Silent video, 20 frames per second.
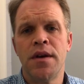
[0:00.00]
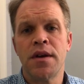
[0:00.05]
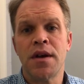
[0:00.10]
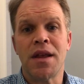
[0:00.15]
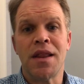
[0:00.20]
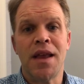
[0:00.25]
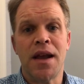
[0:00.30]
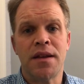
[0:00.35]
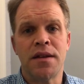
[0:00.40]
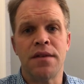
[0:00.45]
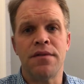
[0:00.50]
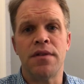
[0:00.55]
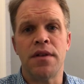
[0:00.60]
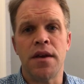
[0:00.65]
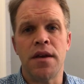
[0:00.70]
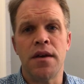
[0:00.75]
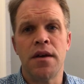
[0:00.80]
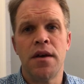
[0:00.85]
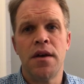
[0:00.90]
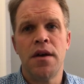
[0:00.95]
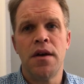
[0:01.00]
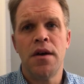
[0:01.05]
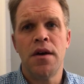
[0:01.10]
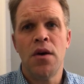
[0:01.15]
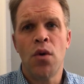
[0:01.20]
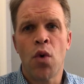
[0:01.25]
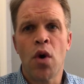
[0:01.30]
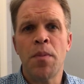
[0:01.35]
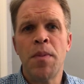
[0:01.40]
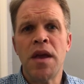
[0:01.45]
Collectively,
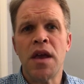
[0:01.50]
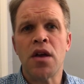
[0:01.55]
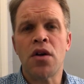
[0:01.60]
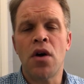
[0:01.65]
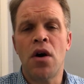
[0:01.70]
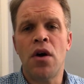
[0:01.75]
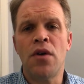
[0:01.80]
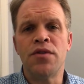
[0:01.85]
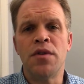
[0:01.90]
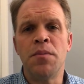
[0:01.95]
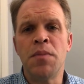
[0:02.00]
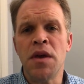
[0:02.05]
we're being called to